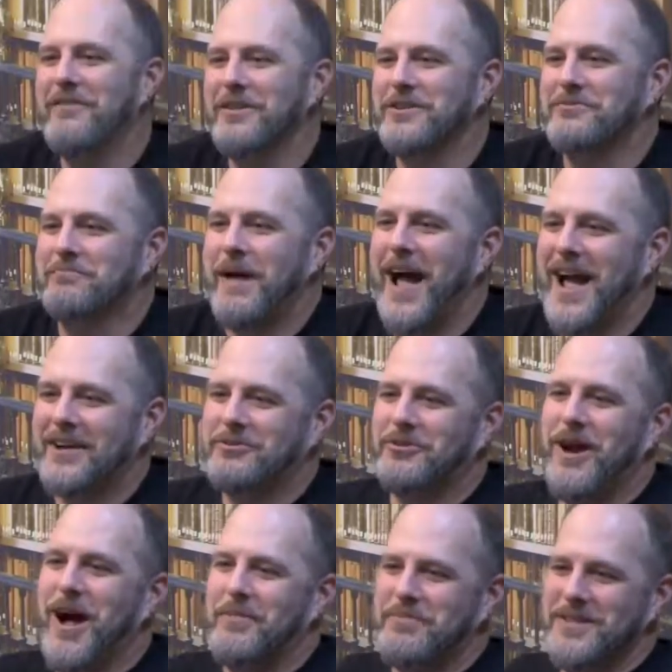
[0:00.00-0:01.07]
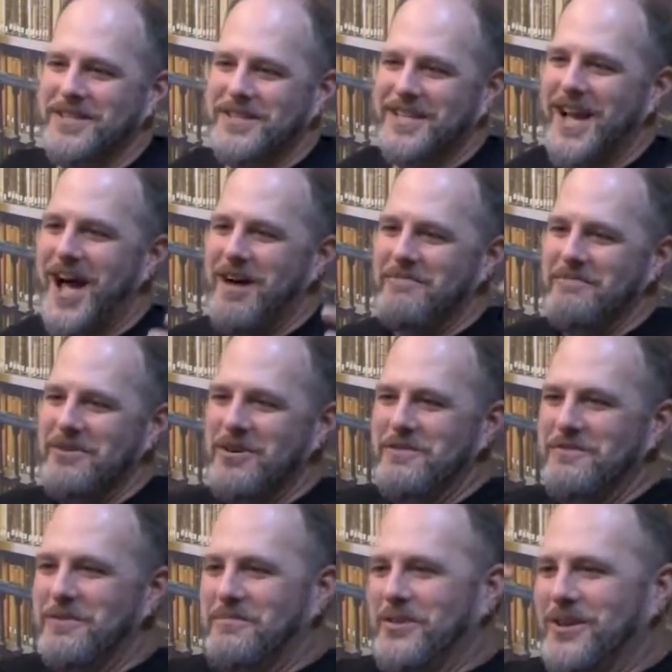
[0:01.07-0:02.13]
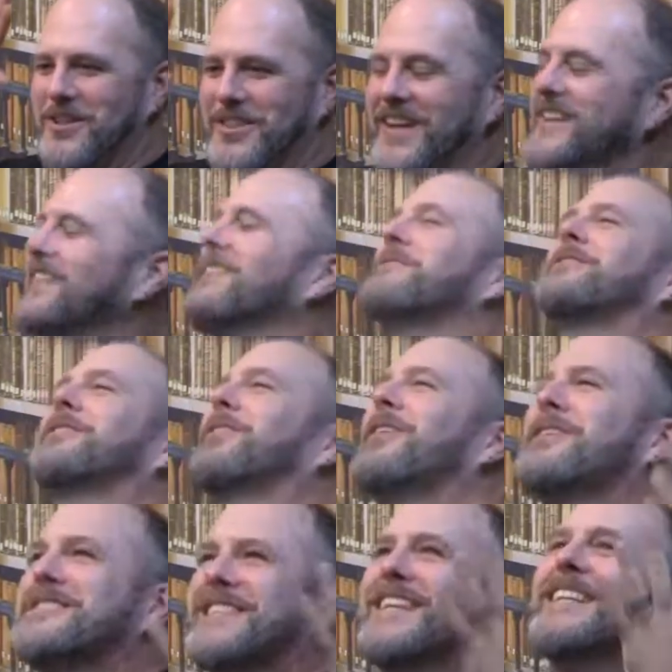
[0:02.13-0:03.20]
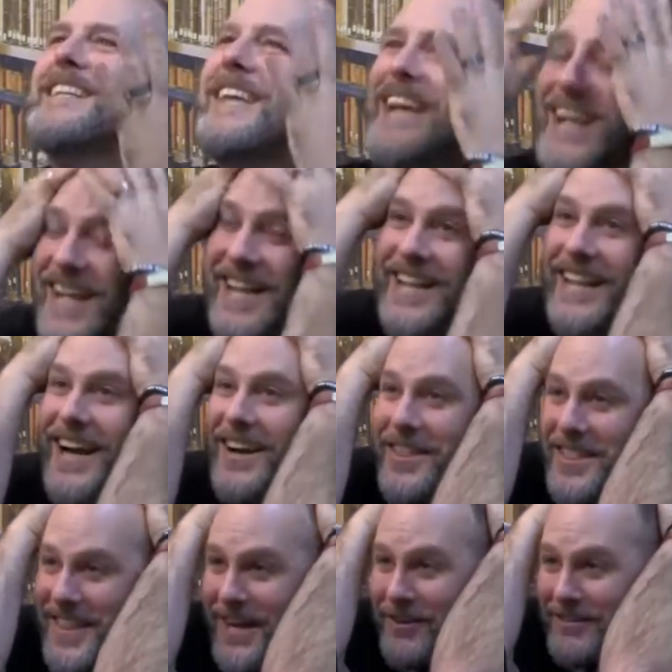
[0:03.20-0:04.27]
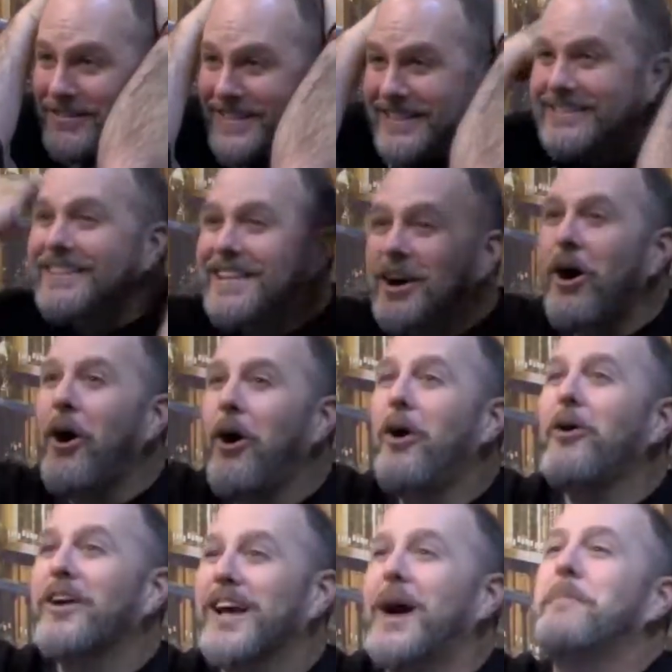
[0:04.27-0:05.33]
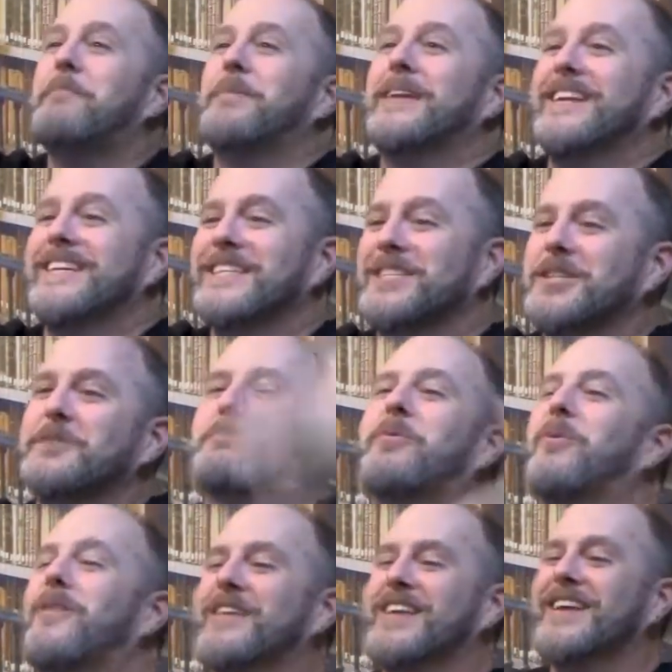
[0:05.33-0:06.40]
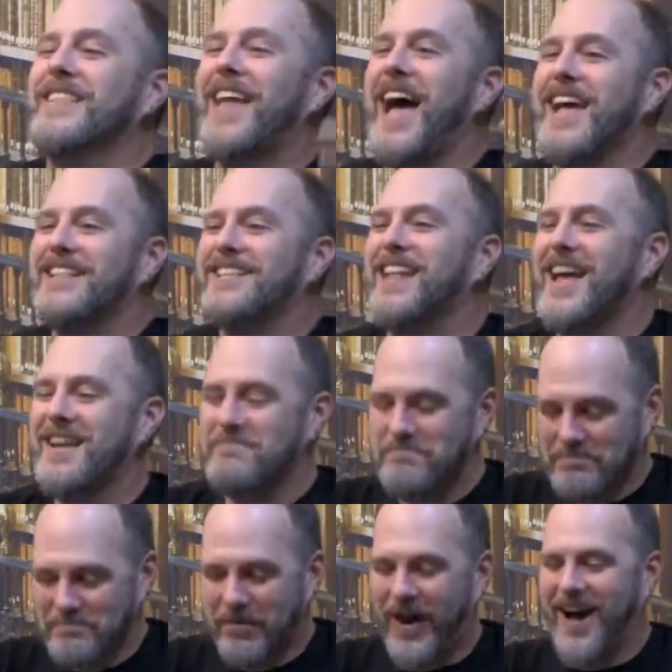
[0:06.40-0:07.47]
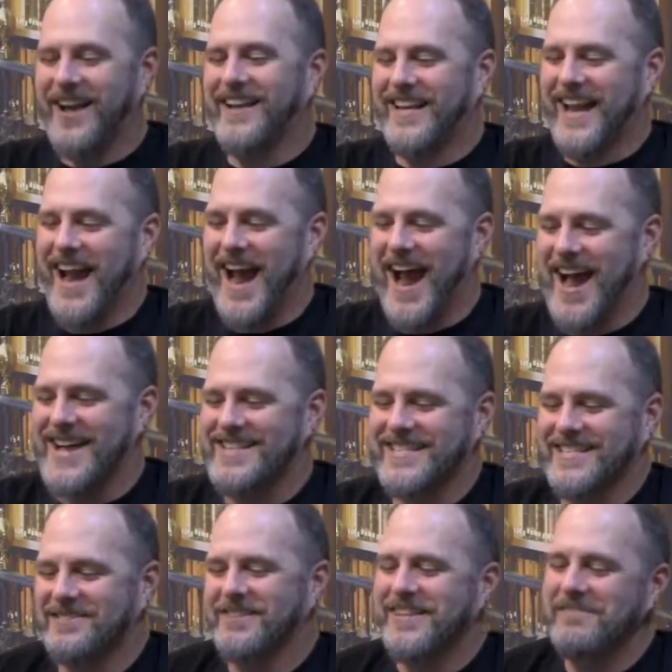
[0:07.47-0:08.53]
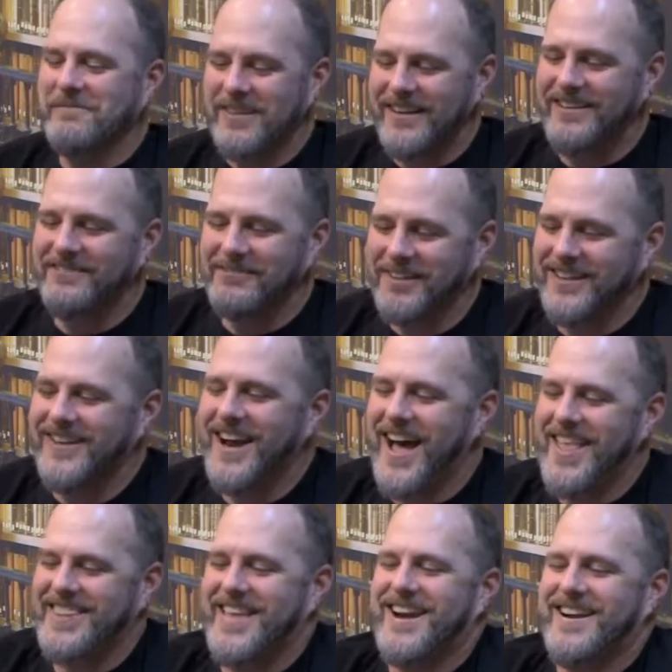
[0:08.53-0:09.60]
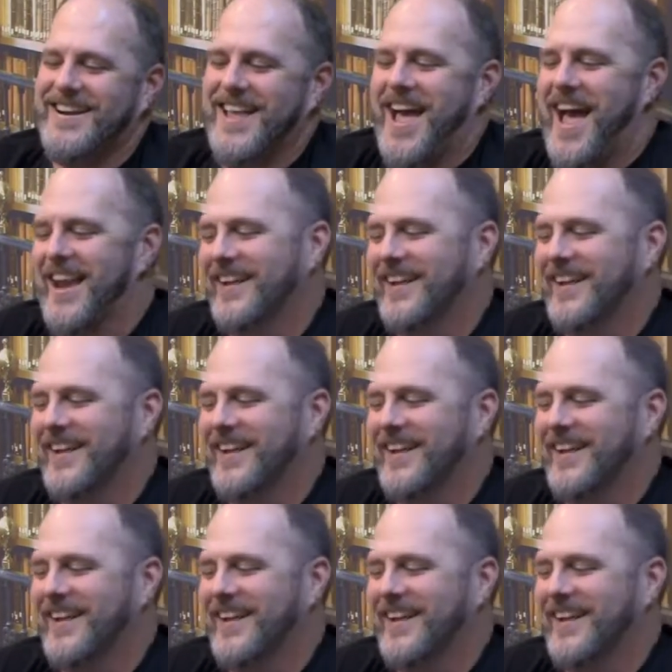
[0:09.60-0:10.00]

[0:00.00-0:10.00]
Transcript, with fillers: a backdrop that's got movable? That, the whole company is supporting that that podcast. We're, we're not there yet.